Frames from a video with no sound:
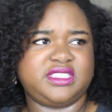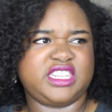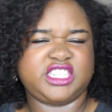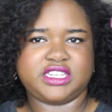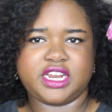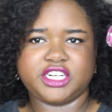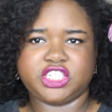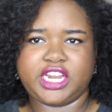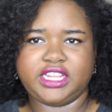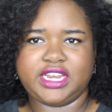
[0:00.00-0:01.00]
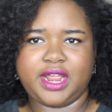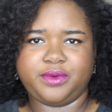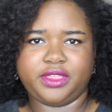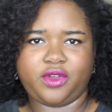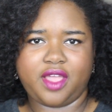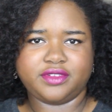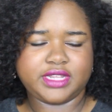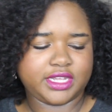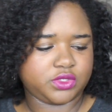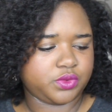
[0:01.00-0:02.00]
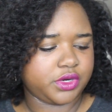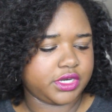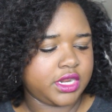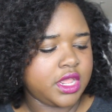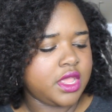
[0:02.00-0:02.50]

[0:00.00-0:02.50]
That's not a shade that I really gravitate toward.